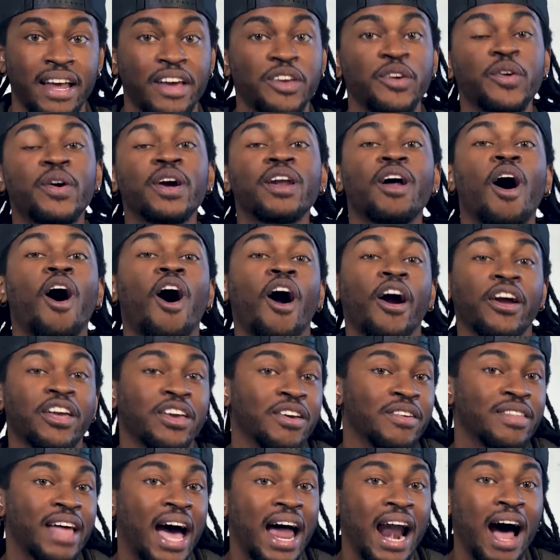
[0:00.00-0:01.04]
you could
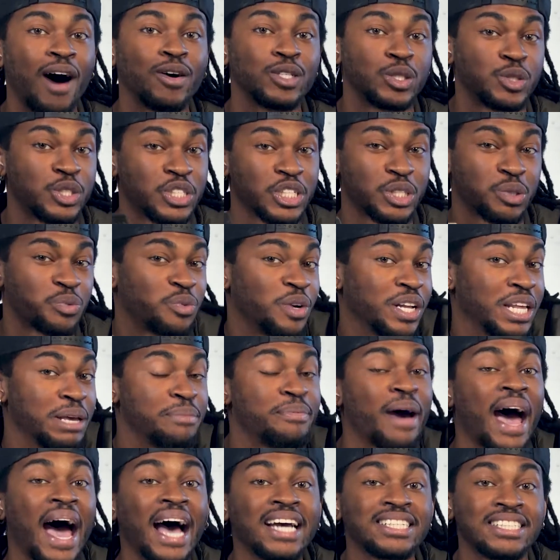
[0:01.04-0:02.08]
argue that I was just really
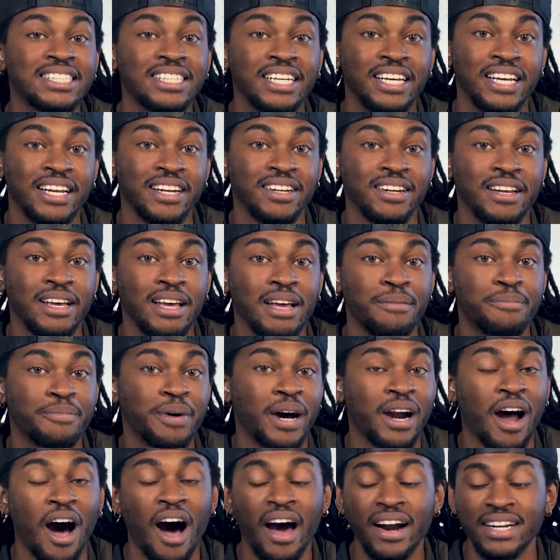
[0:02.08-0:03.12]
passionate,
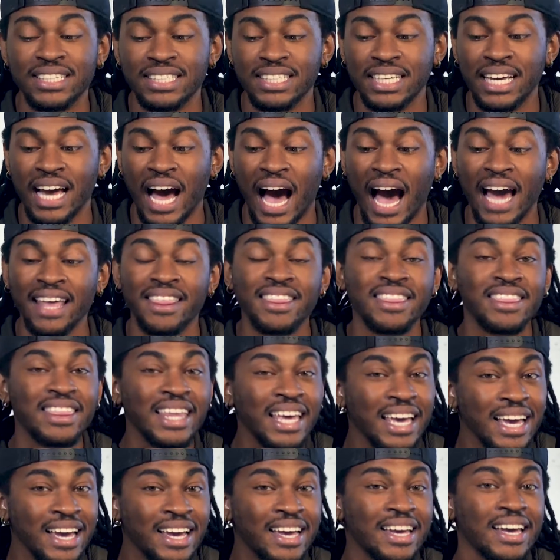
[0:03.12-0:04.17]
but honestly, I
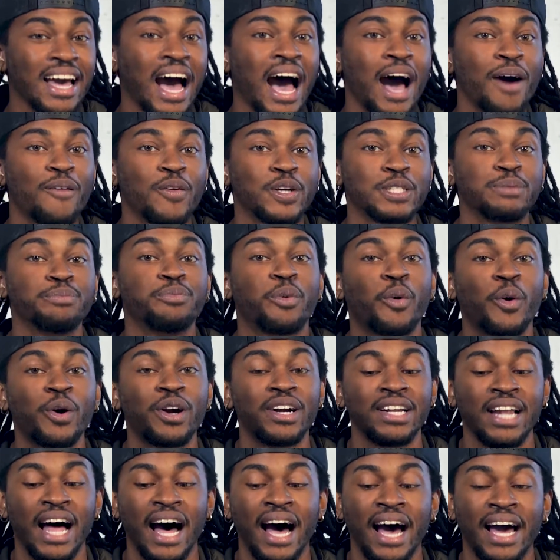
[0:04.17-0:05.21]
think I was
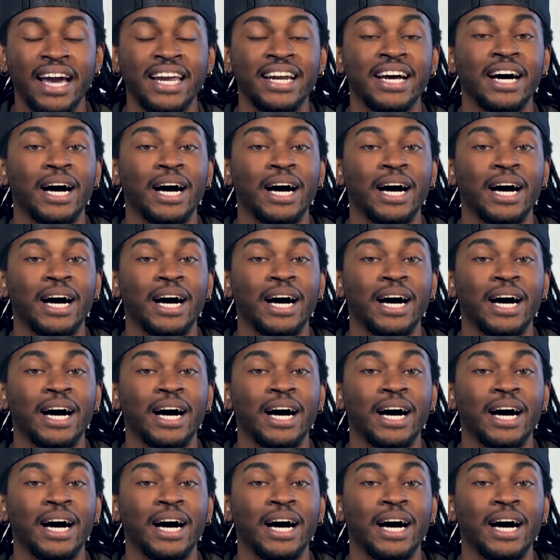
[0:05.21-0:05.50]
borderline